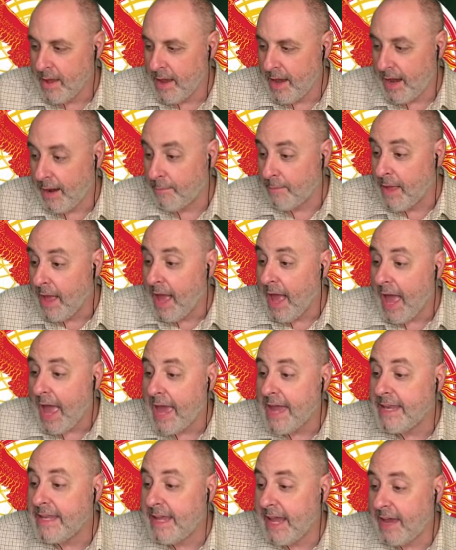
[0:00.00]
um,
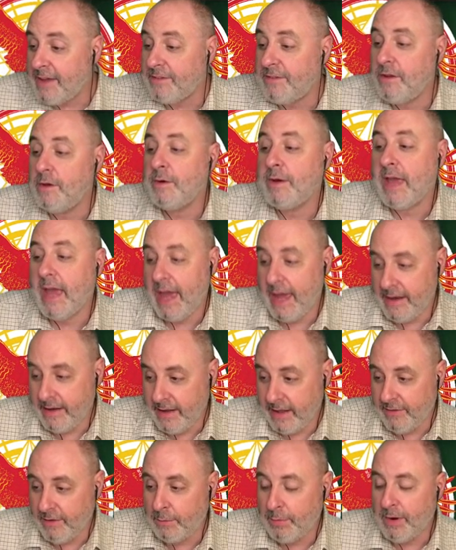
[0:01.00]
and yes, you can
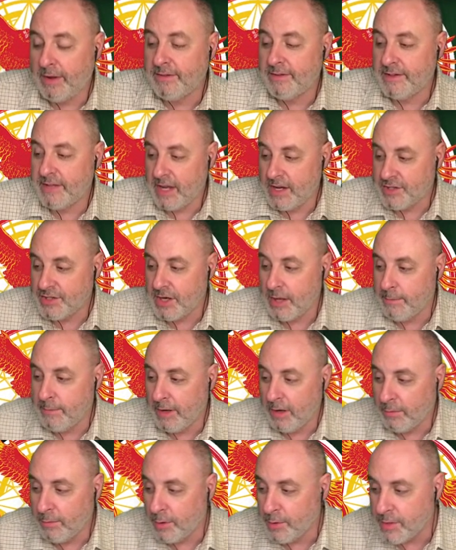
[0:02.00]
give a presentation at
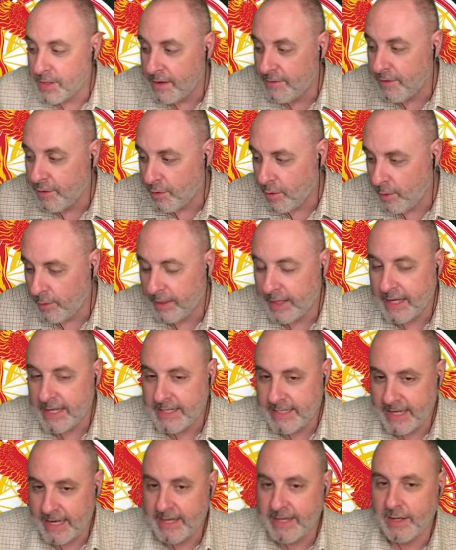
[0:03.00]
Middlemoot if you're only
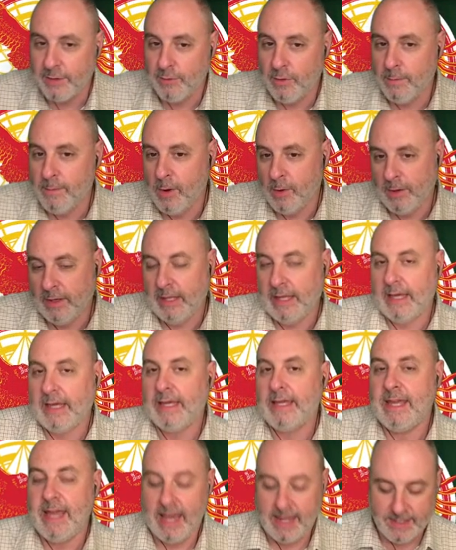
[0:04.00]
attending remotely.
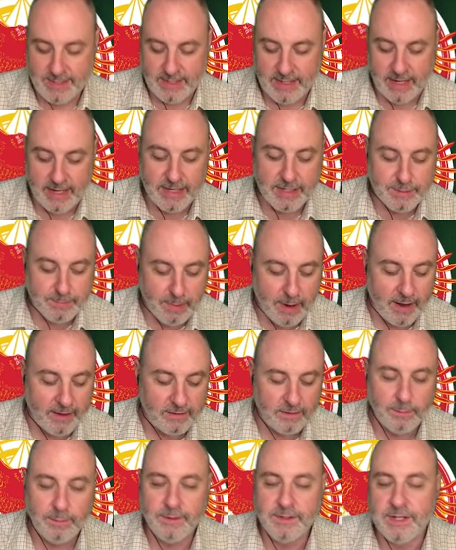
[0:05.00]
Yes, it is
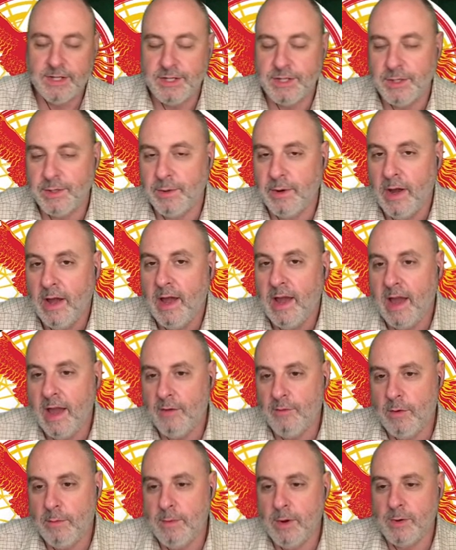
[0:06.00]
possible to do a
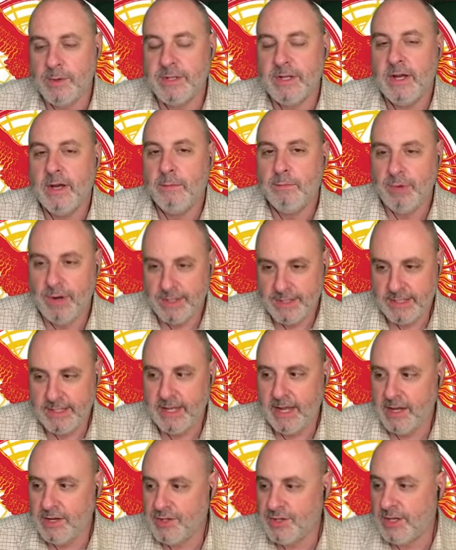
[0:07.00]
remote
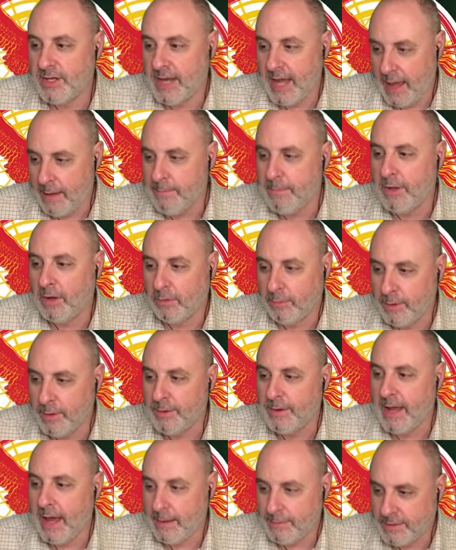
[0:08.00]
presentation at
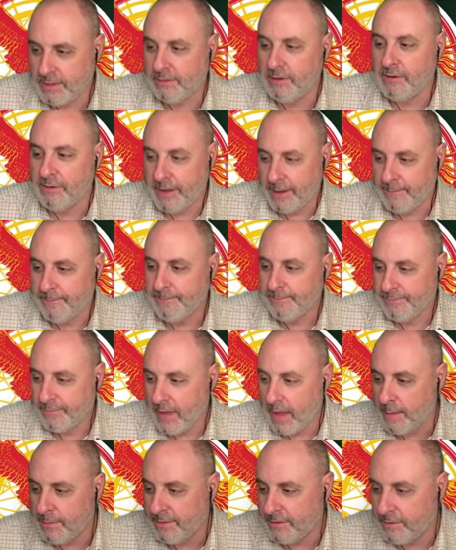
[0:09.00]
Middlemoot. Absolutely,
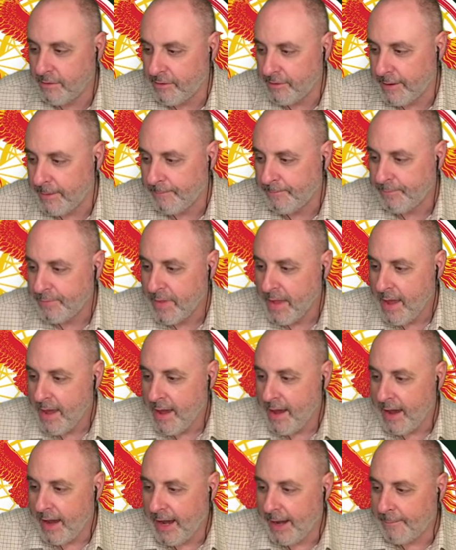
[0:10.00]
absolutely.
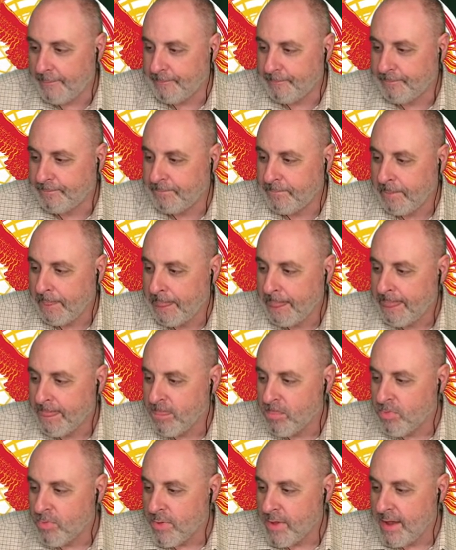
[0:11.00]
Um,
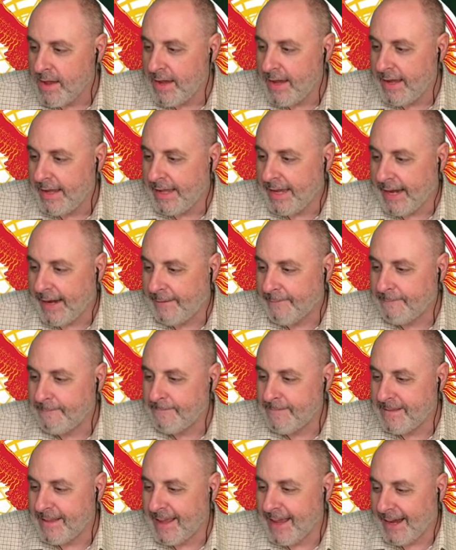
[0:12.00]
yeah,
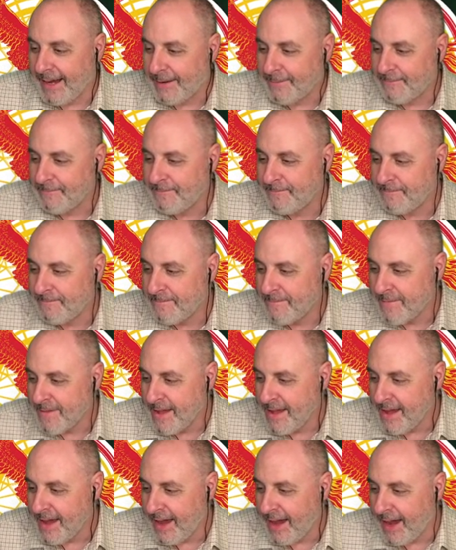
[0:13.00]
yeah.
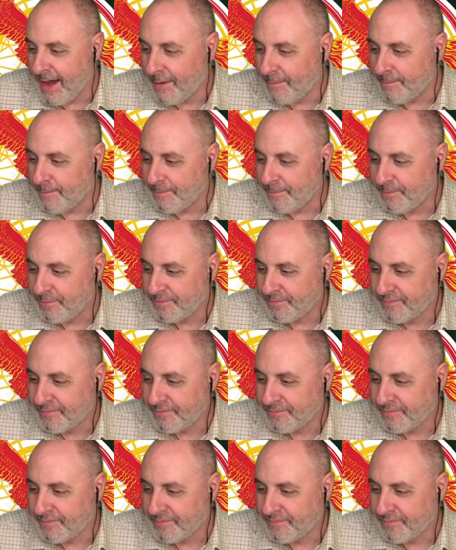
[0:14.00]
Um,